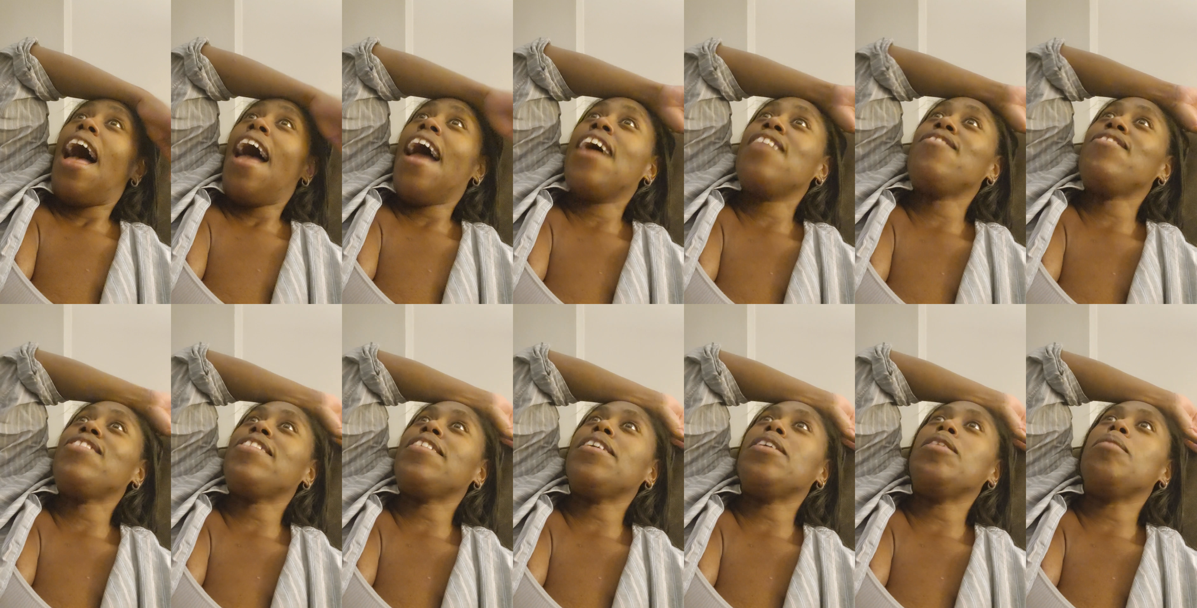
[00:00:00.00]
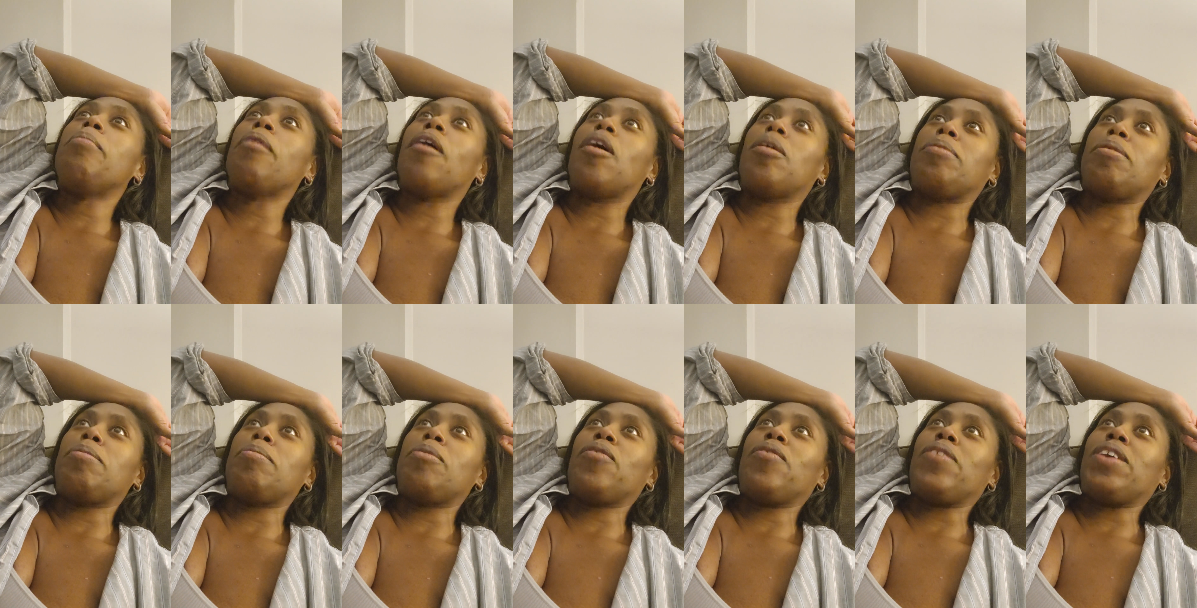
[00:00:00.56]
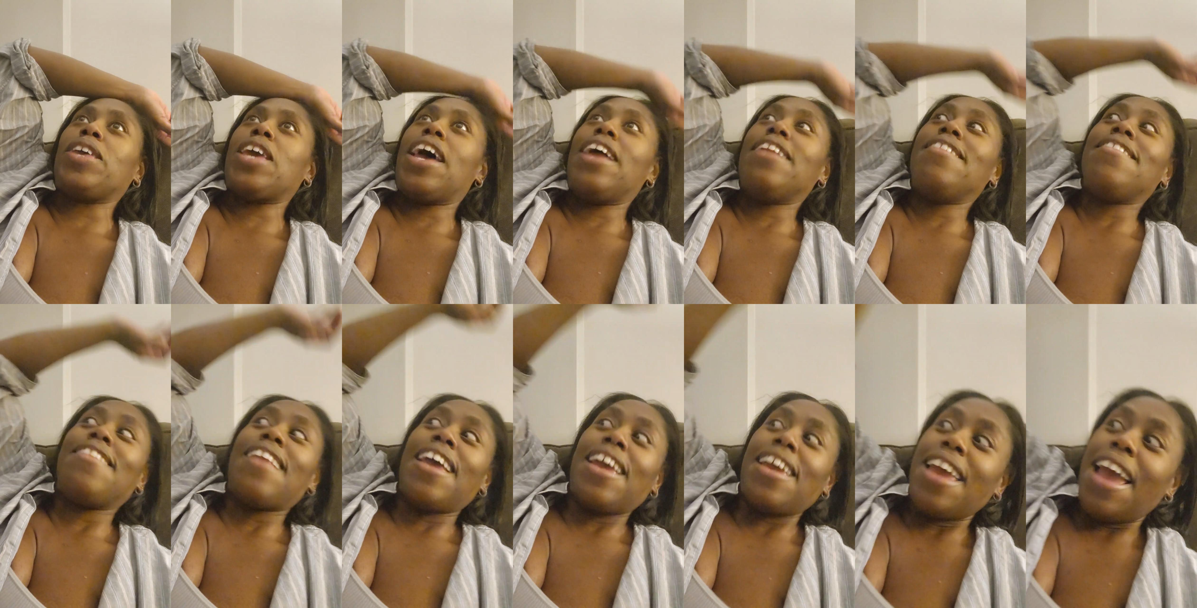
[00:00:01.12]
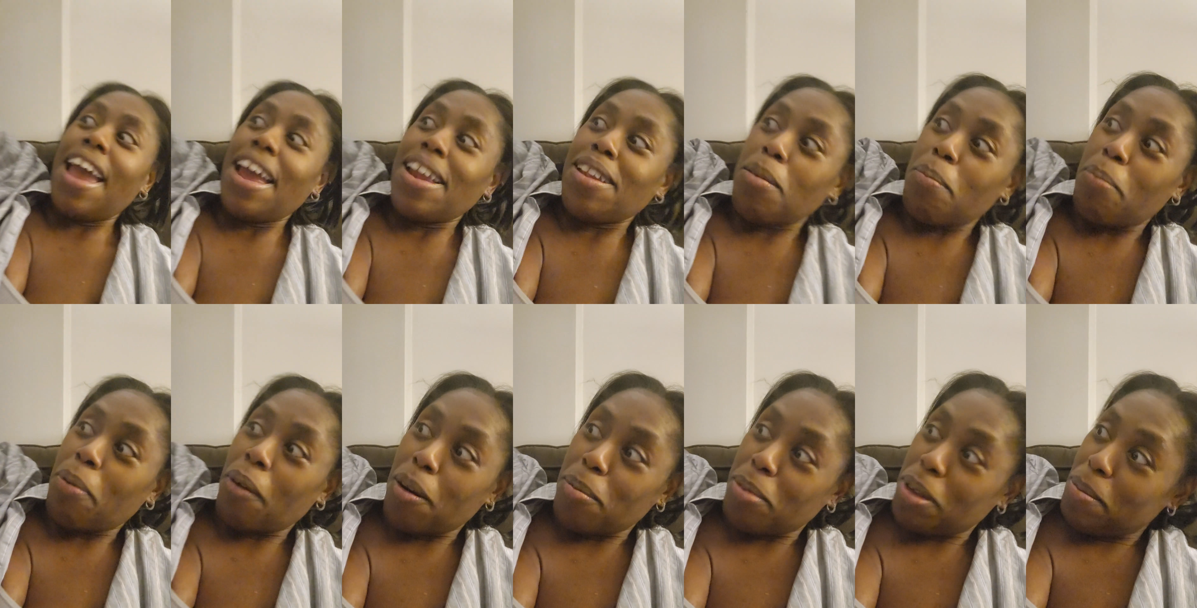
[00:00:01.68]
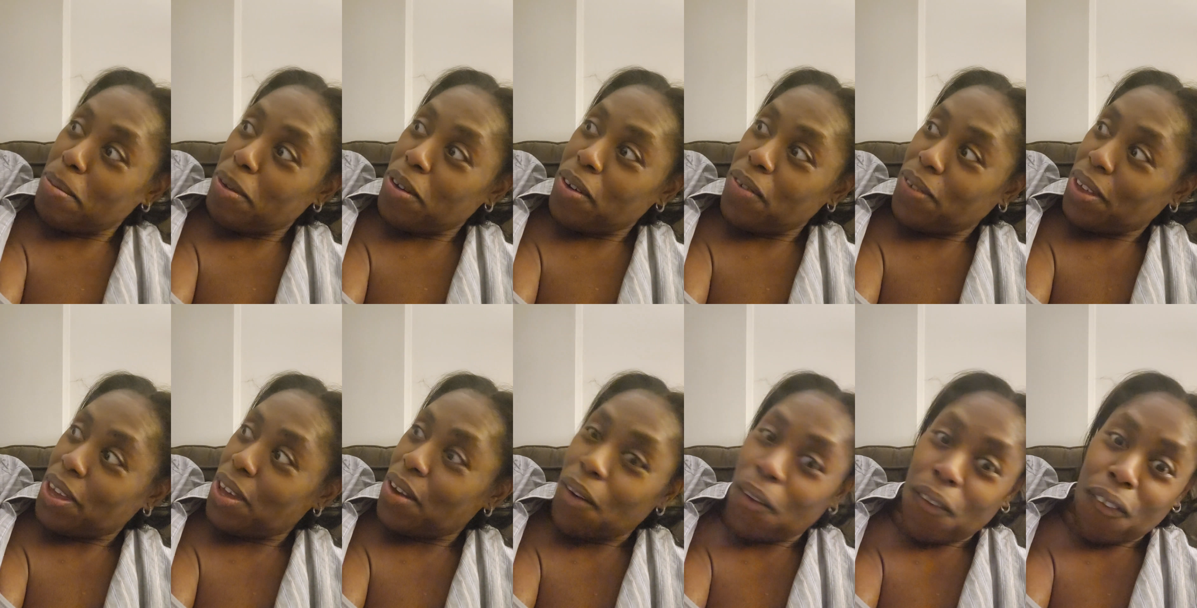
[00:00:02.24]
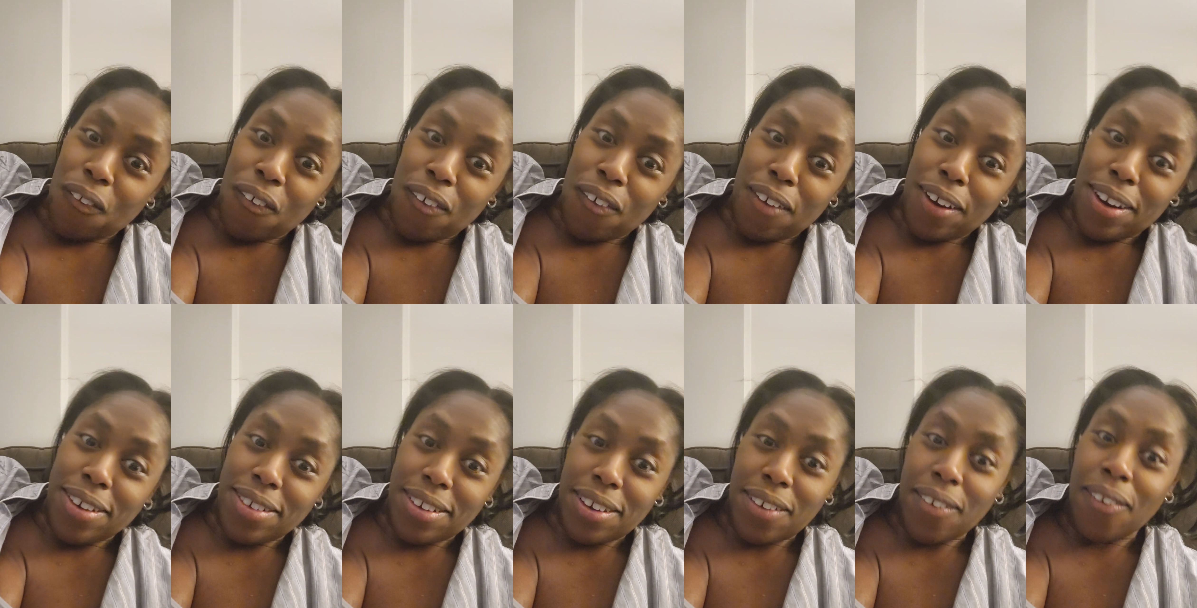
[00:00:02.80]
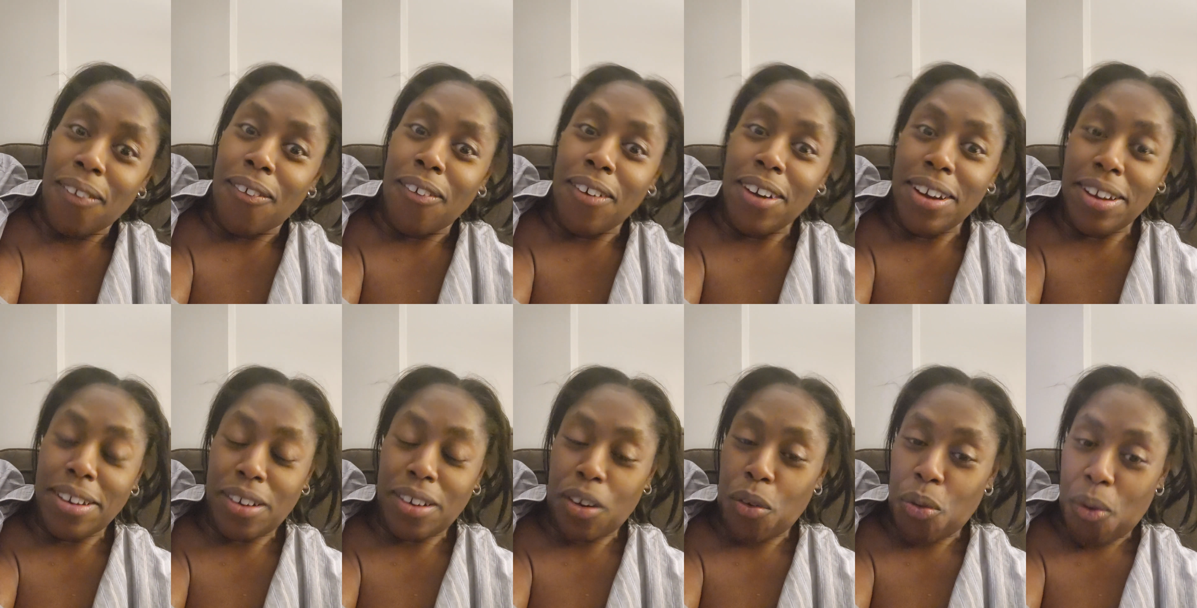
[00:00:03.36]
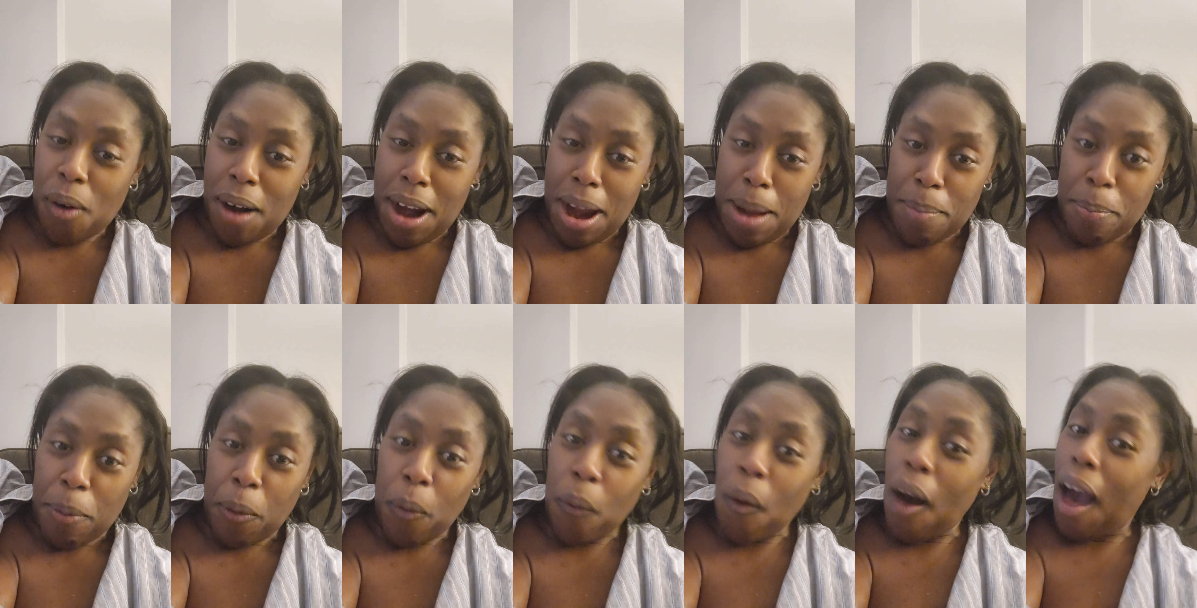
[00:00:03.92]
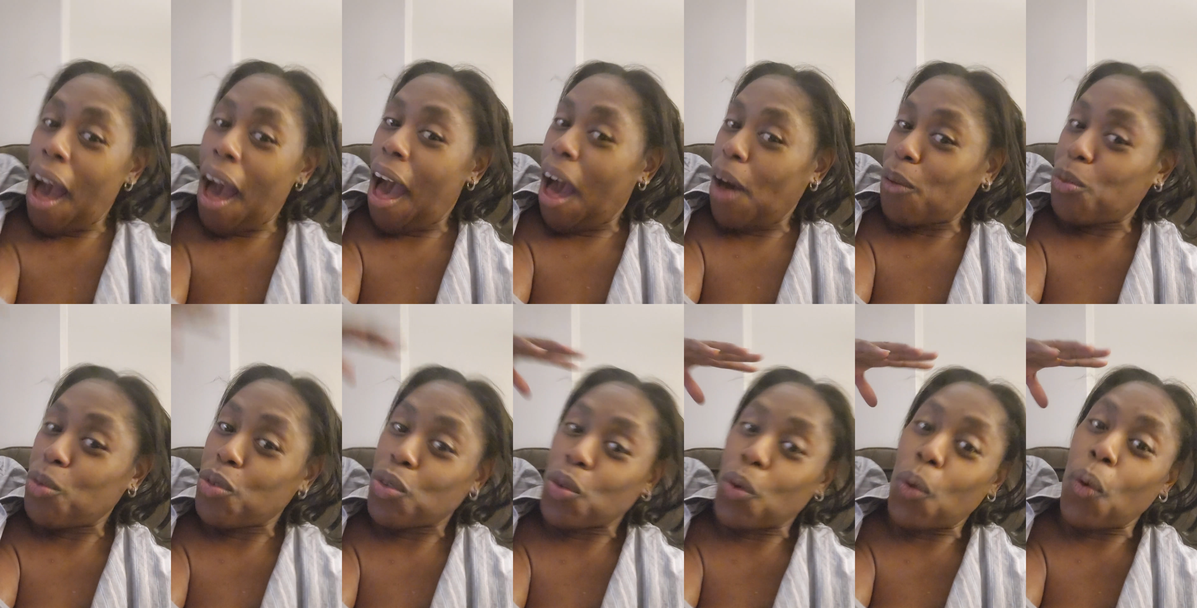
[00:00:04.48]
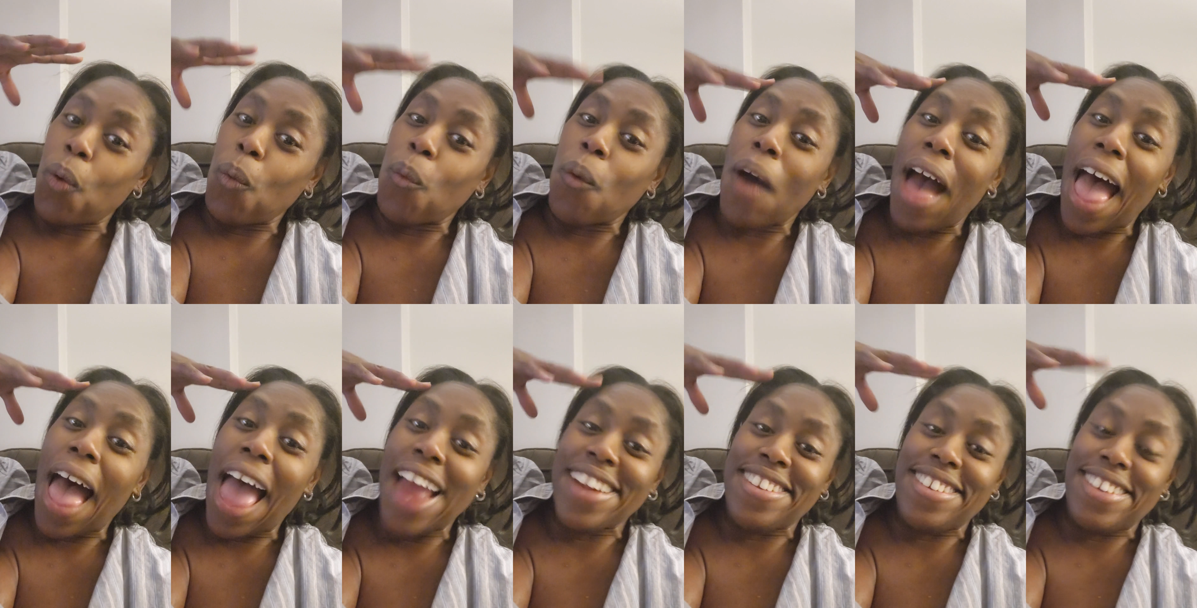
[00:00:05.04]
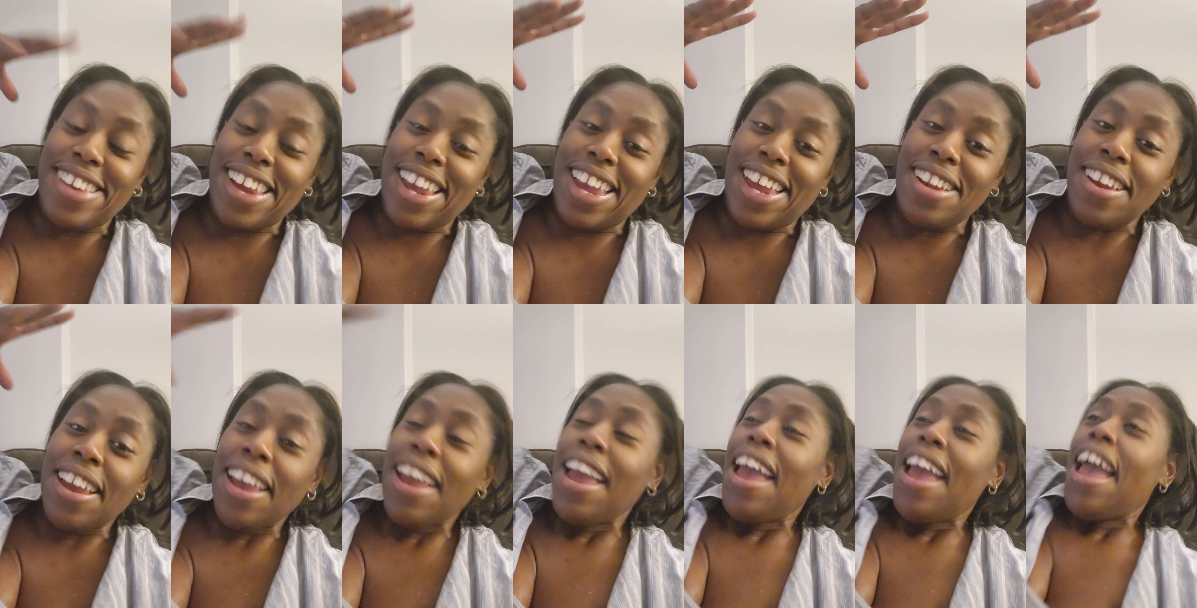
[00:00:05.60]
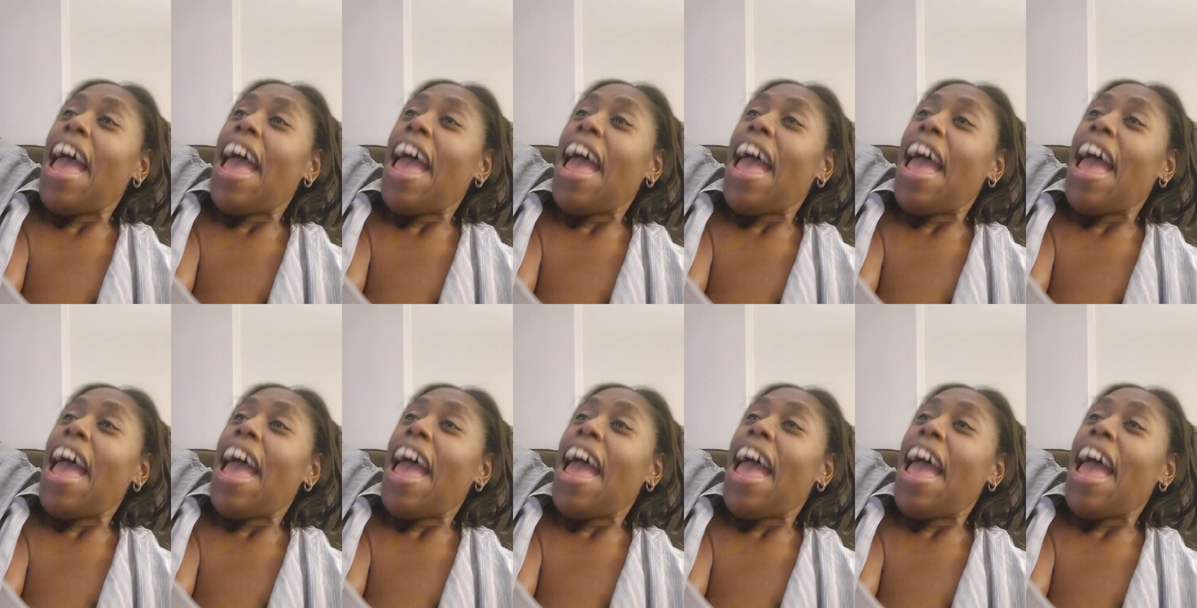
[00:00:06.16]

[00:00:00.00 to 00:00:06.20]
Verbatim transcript: I haven't seen the Barbie movie yet. They had the Barbie movie on on Cribble. I was gonna watch it.